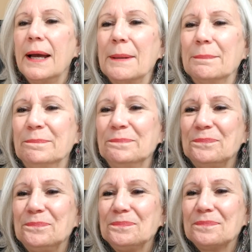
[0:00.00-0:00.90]
um,
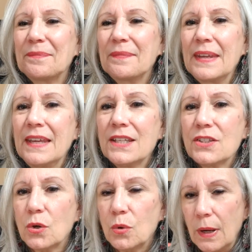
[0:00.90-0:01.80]

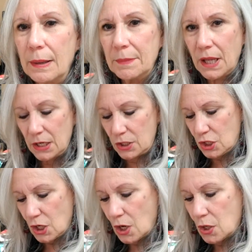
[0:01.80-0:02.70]
so I'm going to
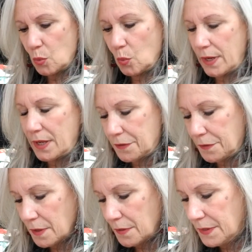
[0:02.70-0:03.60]
start with
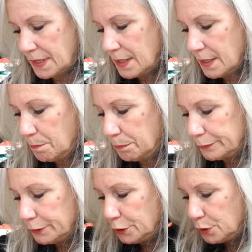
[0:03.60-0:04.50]
the
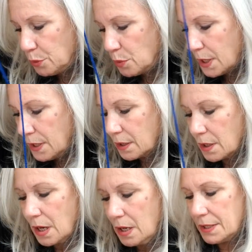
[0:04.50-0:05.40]
blue
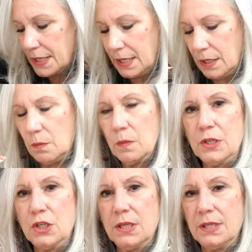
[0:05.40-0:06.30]
cardigan, which
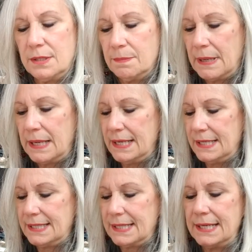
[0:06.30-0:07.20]
is my
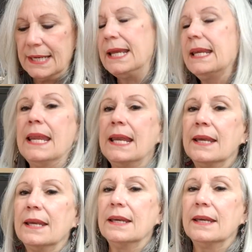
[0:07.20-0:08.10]
Sunday
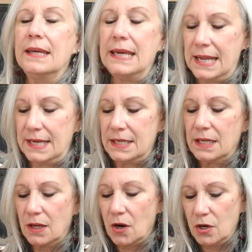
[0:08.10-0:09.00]
knit
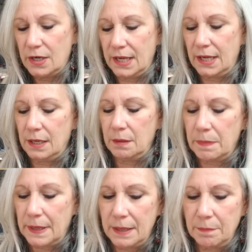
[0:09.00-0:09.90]
cardigan
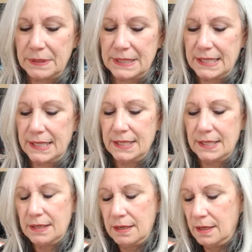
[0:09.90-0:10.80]
by Petite
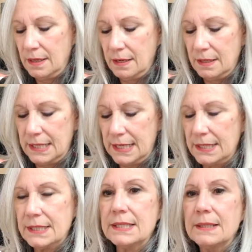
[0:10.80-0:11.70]

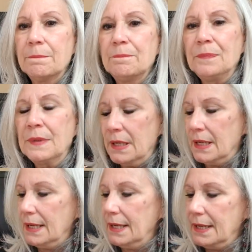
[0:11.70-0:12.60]
Knits.
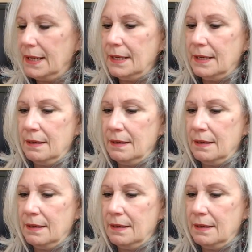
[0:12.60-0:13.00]
And